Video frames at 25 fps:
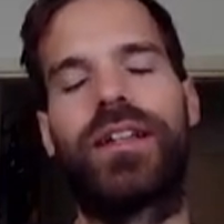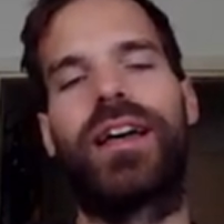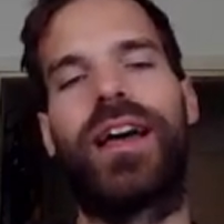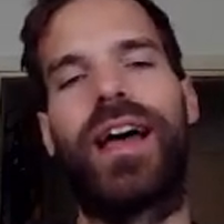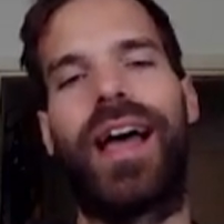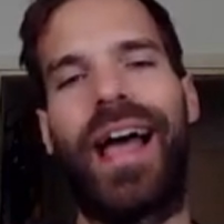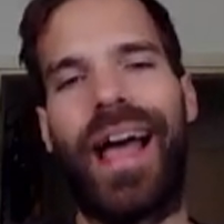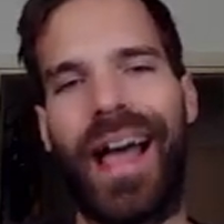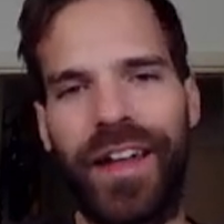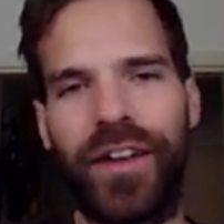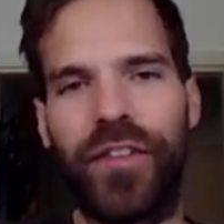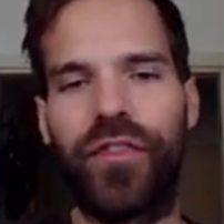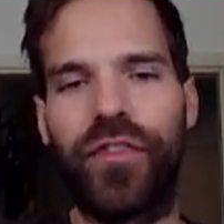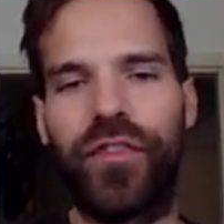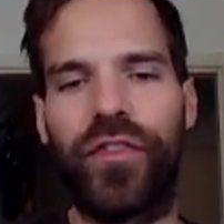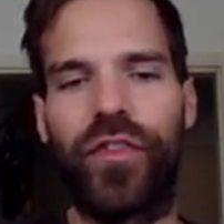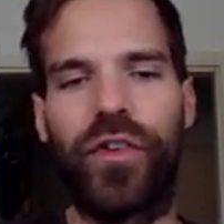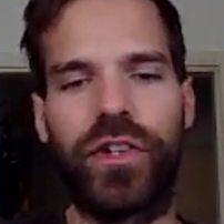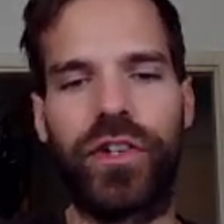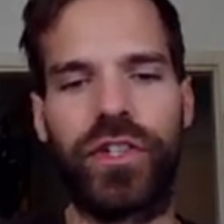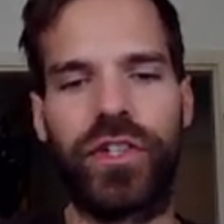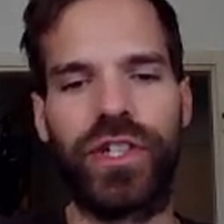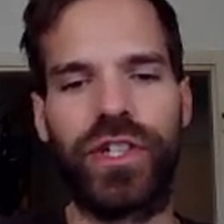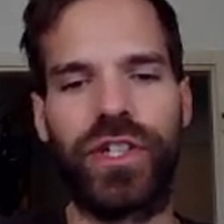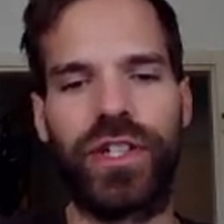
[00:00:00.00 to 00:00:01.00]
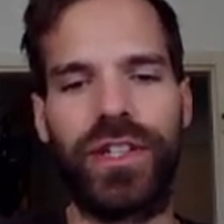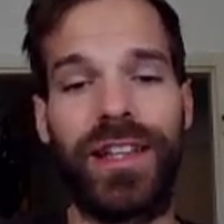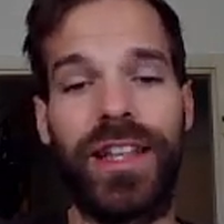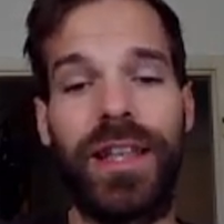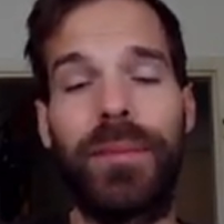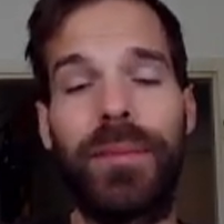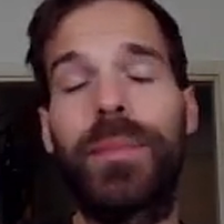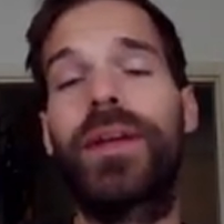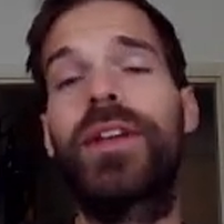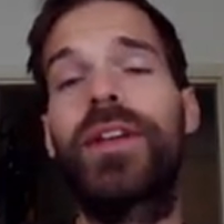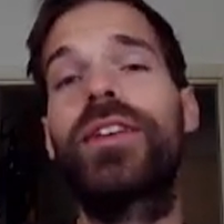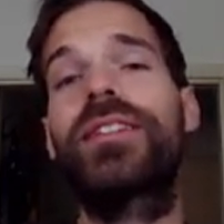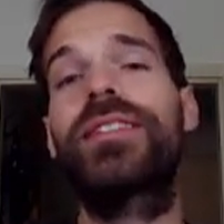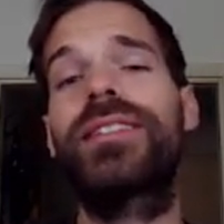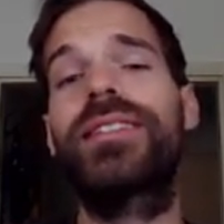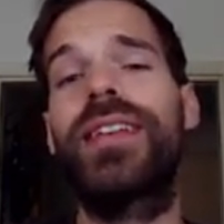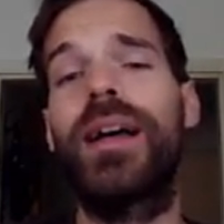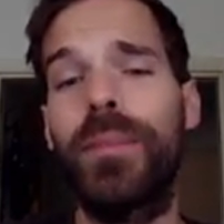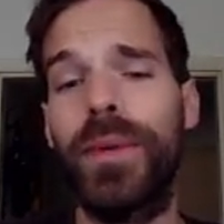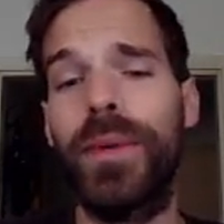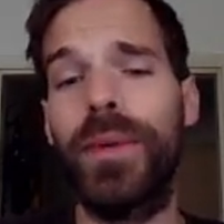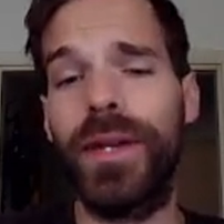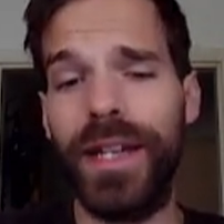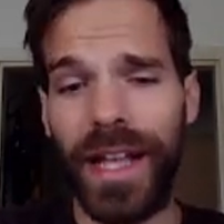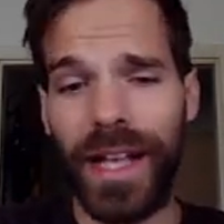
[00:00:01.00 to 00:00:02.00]
unfortunately, because
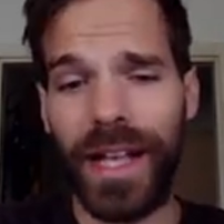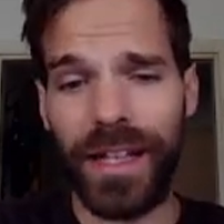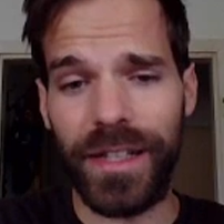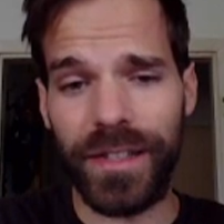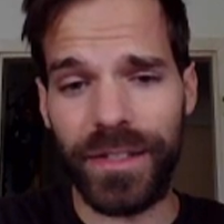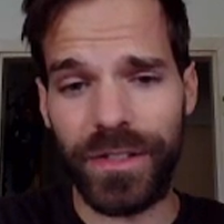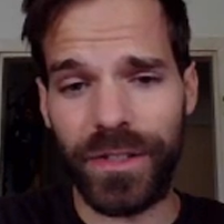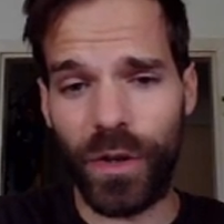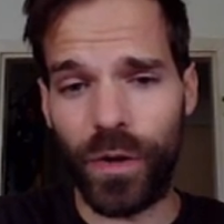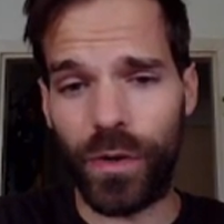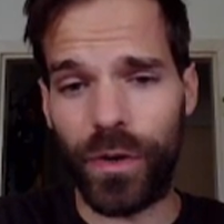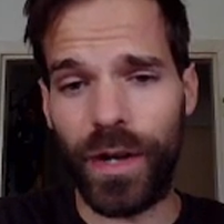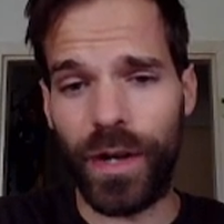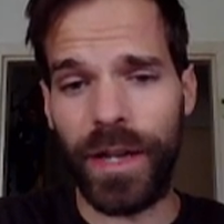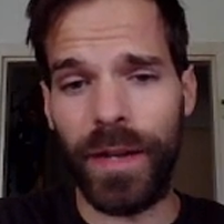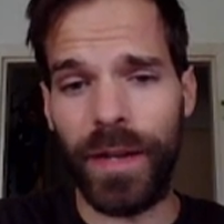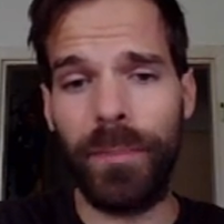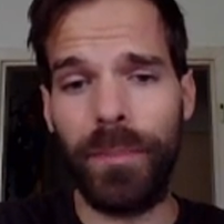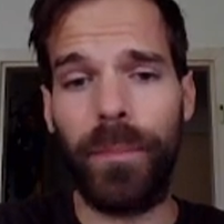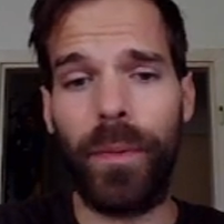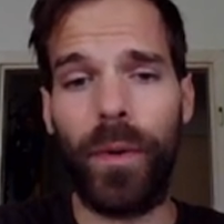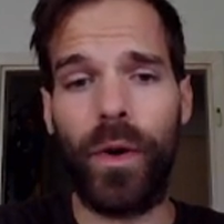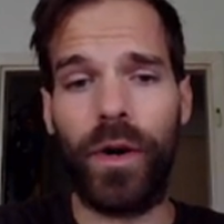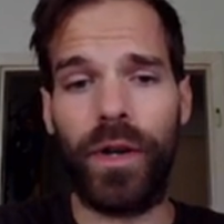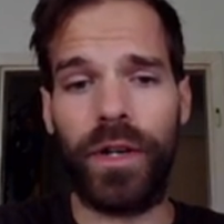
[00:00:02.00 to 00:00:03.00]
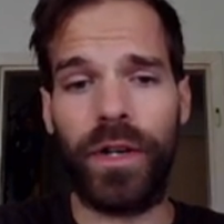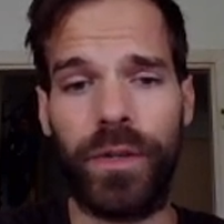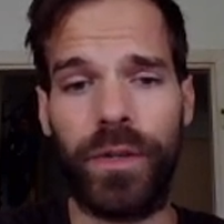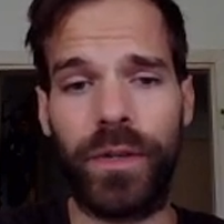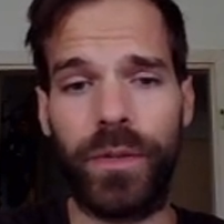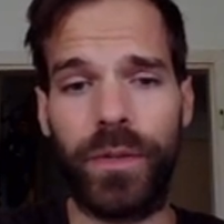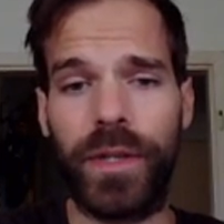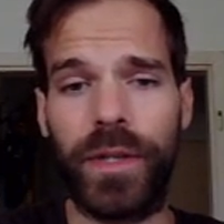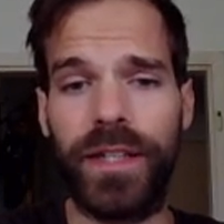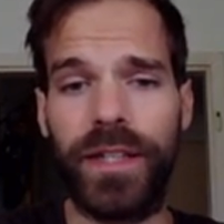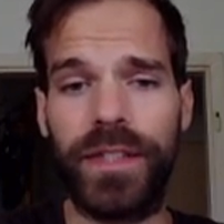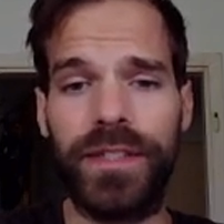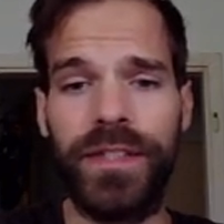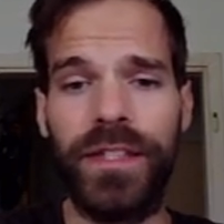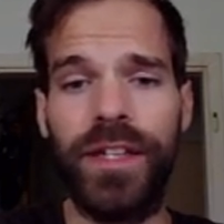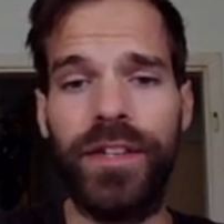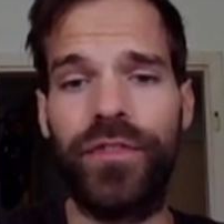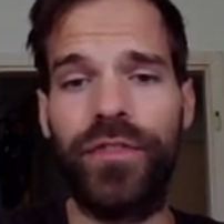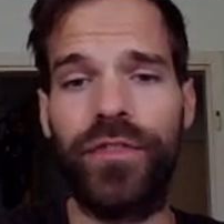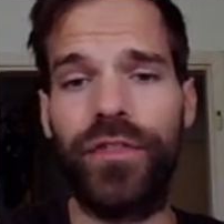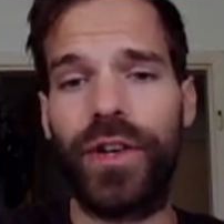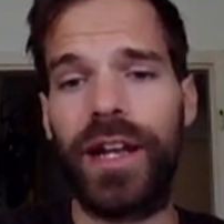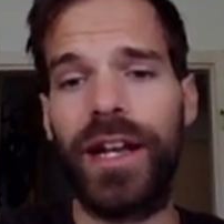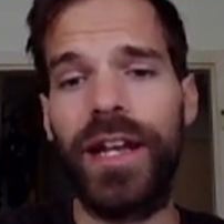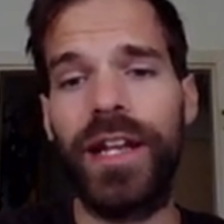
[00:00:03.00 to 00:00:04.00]
somebody else already bought can see
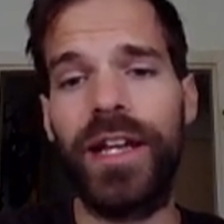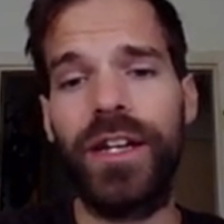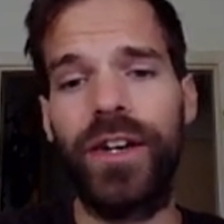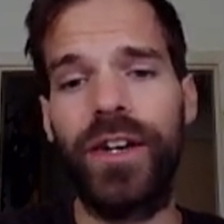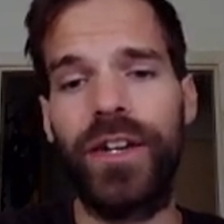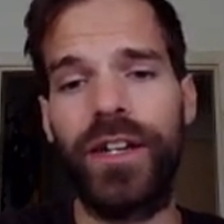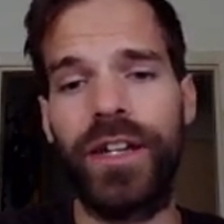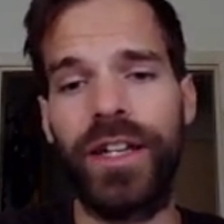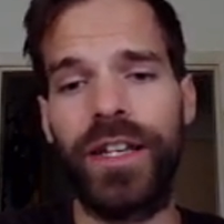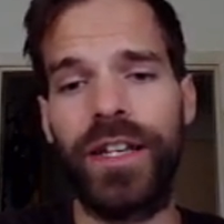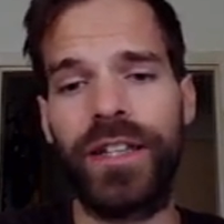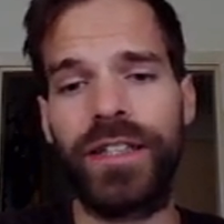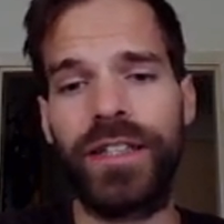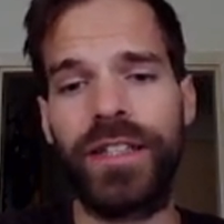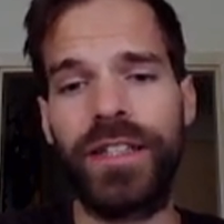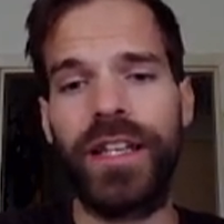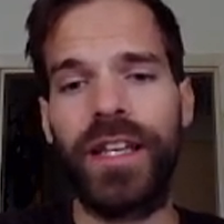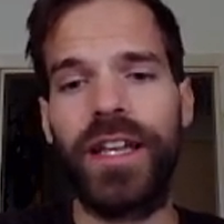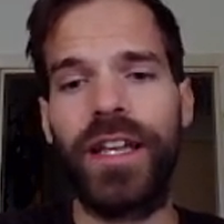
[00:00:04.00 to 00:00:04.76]
if we click on it,